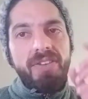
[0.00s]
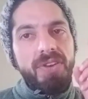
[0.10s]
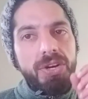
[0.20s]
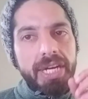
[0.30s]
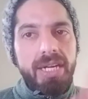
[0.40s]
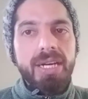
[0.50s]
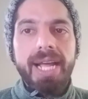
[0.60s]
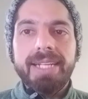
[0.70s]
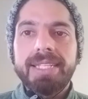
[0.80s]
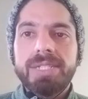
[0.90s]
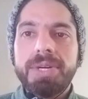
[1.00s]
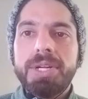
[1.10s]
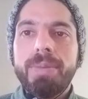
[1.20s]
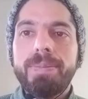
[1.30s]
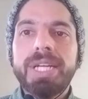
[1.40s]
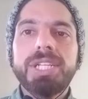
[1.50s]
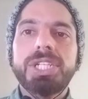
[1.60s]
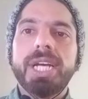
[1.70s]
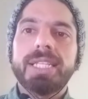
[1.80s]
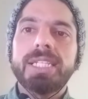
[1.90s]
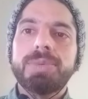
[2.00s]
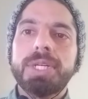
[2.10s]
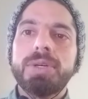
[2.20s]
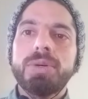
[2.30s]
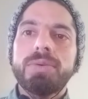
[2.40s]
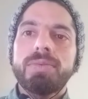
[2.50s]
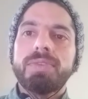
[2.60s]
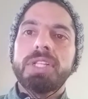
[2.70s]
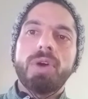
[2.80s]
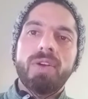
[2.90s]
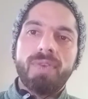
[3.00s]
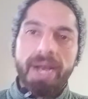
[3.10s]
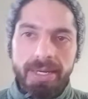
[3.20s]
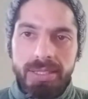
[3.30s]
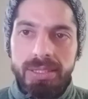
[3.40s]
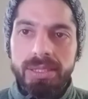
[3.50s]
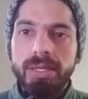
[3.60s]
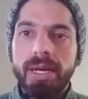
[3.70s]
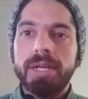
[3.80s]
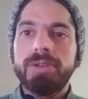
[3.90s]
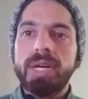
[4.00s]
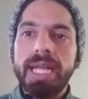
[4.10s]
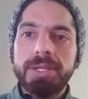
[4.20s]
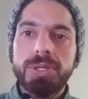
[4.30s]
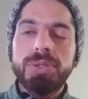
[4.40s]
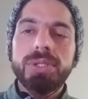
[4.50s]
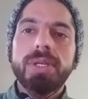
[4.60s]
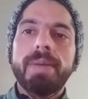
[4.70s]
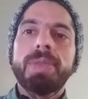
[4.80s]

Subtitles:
If you did like this video, please share this video with your friends and relatives.